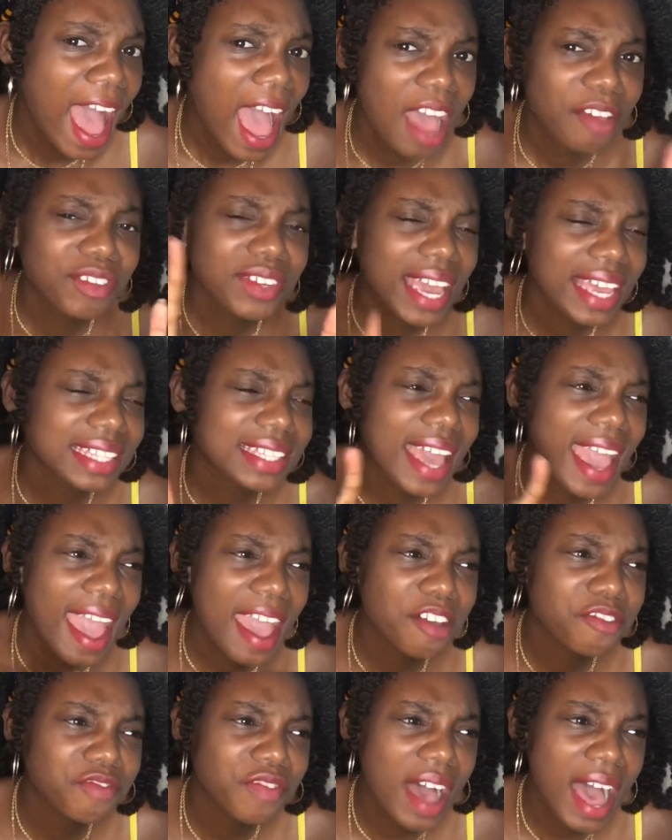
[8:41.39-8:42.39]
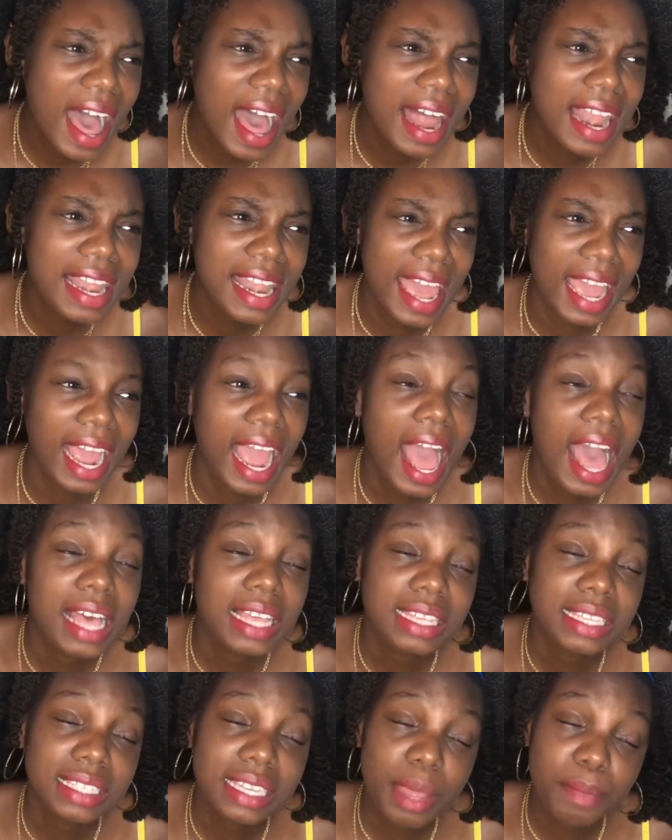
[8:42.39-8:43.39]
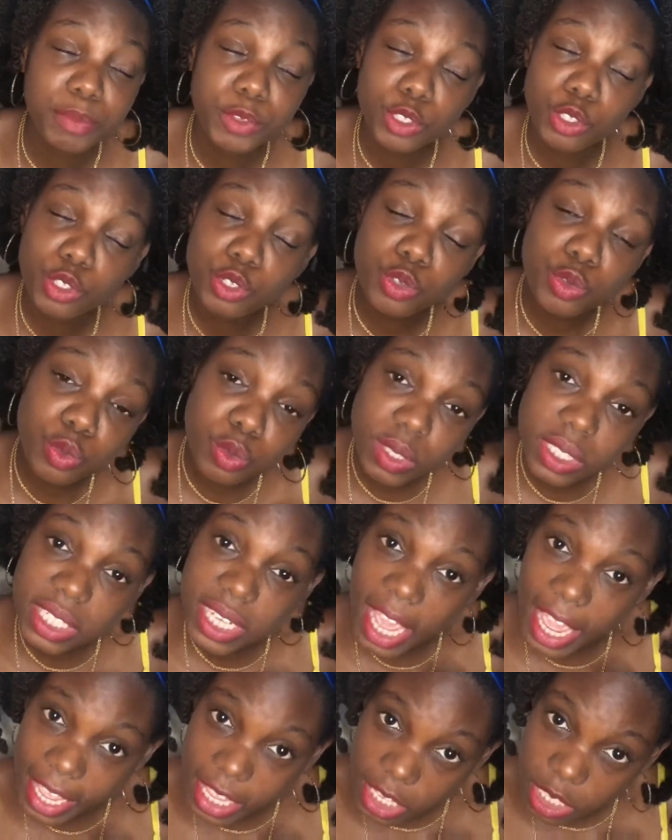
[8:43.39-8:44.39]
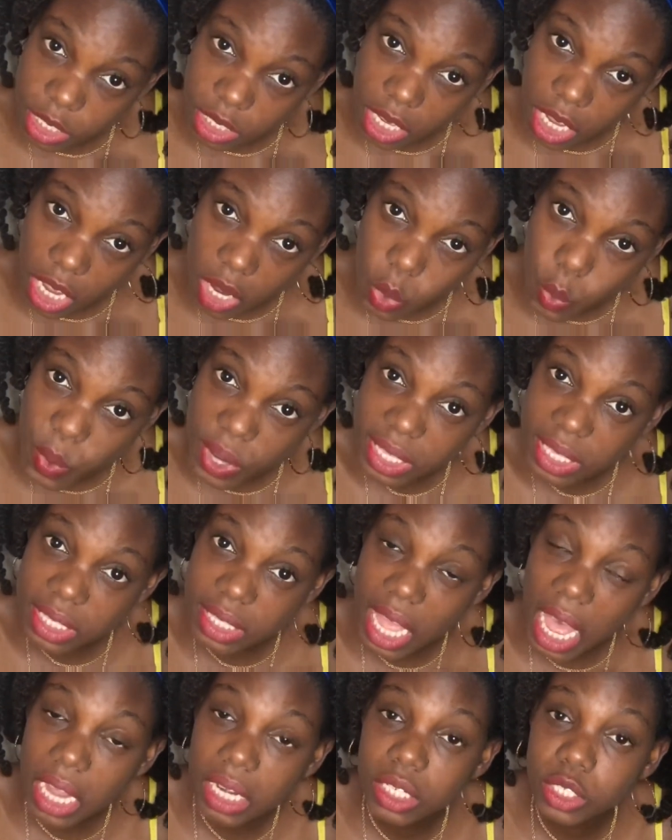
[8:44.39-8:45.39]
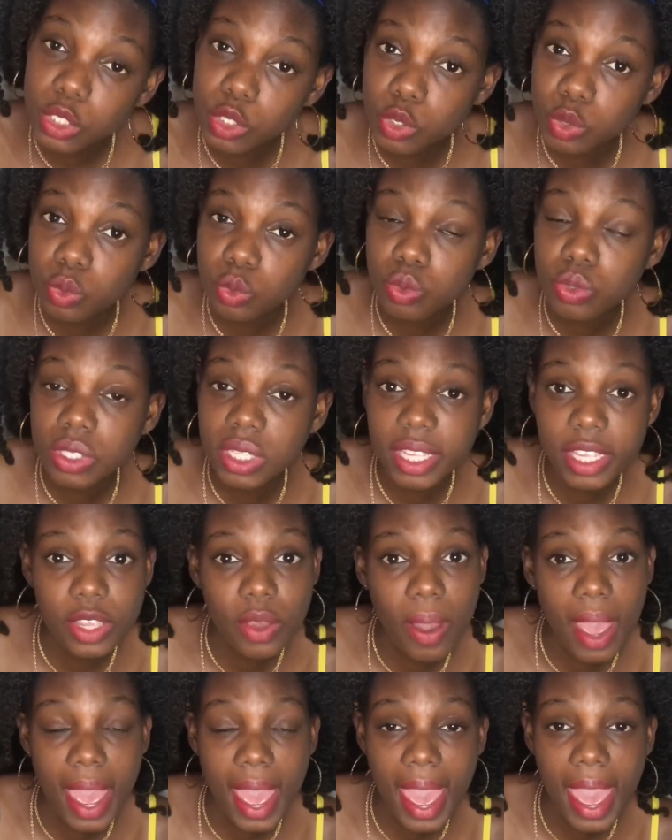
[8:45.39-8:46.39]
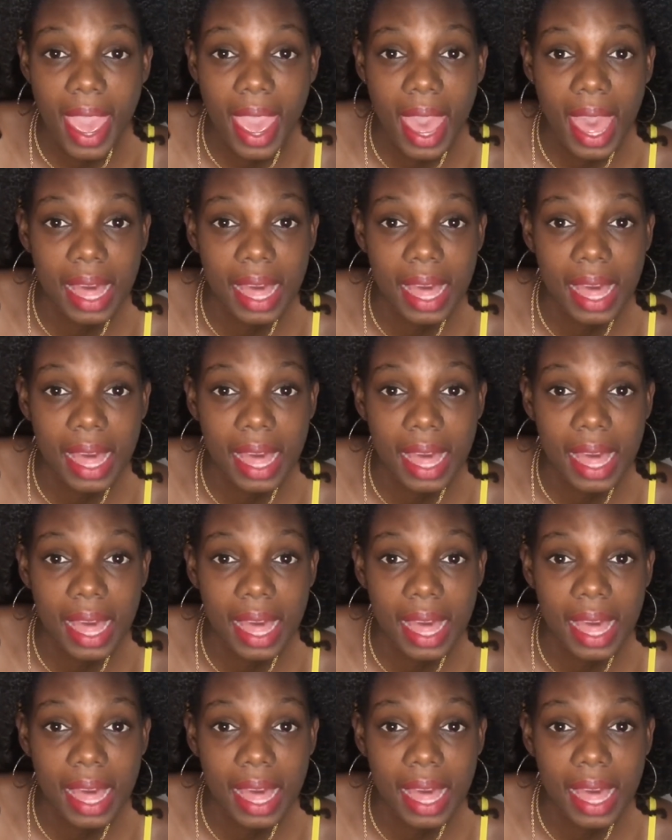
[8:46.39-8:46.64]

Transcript: Have you guys ever like slept 2 days with styling tools in your hair,